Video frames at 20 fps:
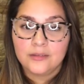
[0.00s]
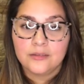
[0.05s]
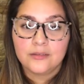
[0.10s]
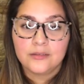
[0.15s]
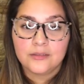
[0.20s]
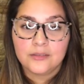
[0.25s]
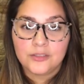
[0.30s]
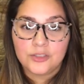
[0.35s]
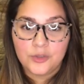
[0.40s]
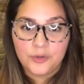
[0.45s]

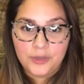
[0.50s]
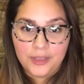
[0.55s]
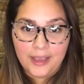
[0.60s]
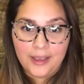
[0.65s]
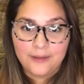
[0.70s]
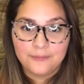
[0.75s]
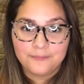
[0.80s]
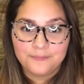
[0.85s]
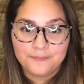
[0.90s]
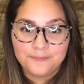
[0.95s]
So
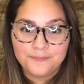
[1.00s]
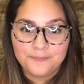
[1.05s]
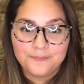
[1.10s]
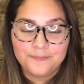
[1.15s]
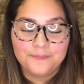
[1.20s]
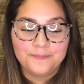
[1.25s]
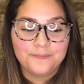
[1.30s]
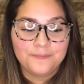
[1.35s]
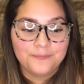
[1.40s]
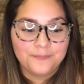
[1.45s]
yeah,
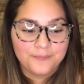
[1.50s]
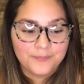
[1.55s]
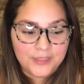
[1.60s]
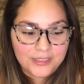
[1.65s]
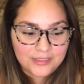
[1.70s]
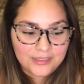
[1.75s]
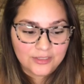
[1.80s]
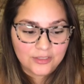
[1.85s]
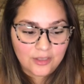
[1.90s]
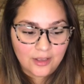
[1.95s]

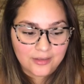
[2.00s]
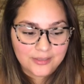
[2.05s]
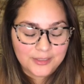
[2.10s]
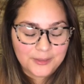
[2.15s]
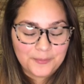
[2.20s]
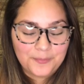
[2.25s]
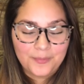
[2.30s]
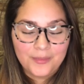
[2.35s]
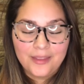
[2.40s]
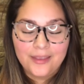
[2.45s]
this is
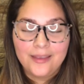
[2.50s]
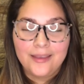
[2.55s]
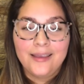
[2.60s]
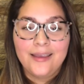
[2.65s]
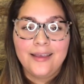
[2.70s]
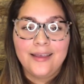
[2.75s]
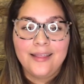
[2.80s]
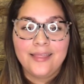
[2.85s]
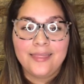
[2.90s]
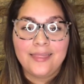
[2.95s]
awesome.
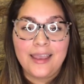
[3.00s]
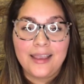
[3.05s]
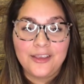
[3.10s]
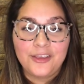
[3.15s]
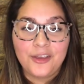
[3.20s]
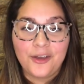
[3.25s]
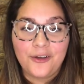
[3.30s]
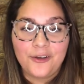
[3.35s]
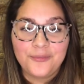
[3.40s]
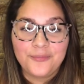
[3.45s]

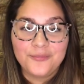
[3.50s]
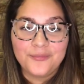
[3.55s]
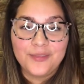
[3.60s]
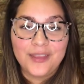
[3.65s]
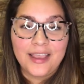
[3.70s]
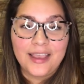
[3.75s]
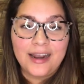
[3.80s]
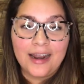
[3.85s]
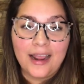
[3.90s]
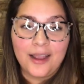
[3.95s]
Thank y'all,
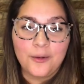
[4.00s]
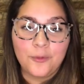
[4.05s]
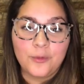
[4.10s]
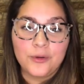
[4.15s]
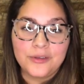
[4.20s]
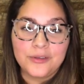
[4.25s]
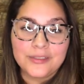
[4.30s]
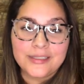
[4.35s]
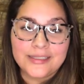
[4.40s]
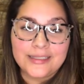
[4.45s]
and I
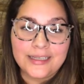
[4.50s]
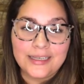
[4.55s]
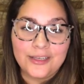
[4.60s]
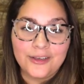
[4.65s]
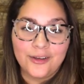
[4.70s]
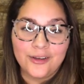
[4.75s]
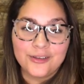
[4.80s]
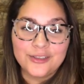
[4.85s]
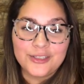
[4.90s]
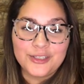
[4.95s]
will see
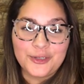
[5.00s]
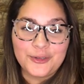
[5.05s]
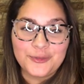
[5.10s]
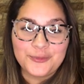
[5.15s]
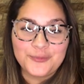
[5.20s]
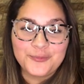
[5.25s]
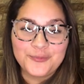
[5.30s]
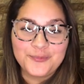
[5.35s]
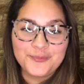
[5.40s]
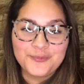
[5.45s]
y'all
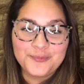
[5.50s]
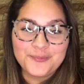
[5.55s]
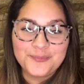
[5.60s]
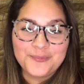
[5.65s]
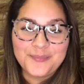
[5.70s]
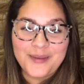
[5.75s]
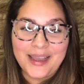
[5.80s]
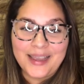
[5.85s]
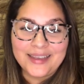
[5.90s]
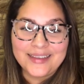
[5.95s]
soon.
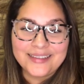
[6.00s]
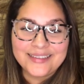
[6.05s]
Bye.